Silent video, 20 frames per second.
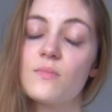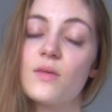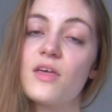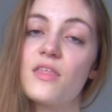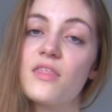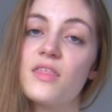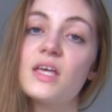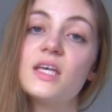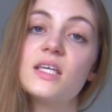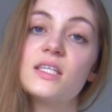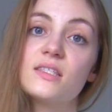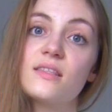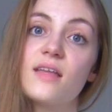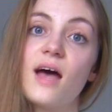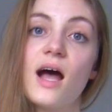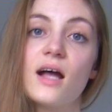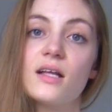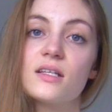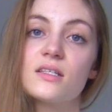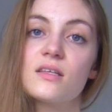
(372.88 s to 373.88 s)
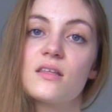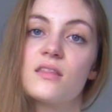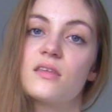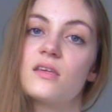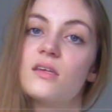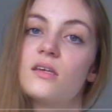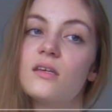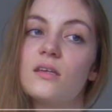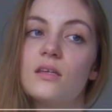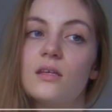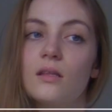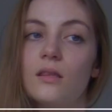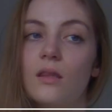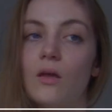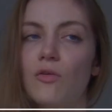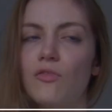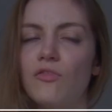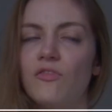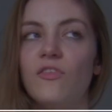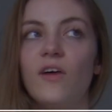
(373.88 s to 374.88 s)
myth is that the
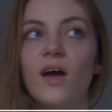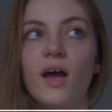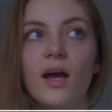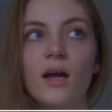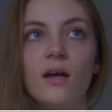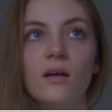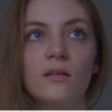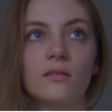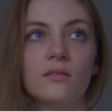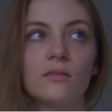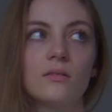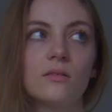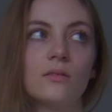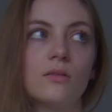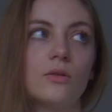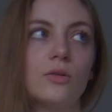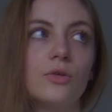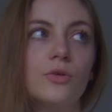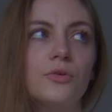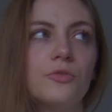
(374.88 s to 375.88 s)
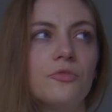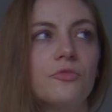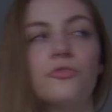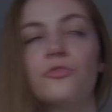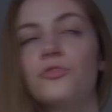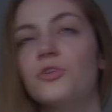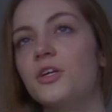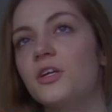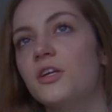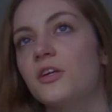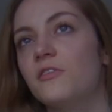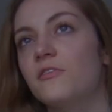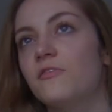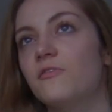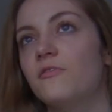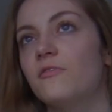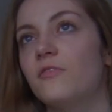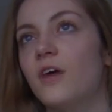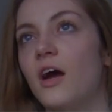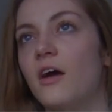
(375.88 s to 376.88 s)
low-fat, gluten-free,
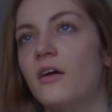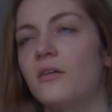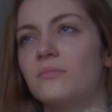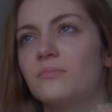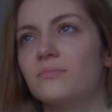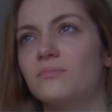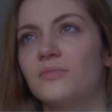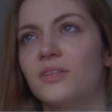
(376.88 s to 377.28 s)
fat,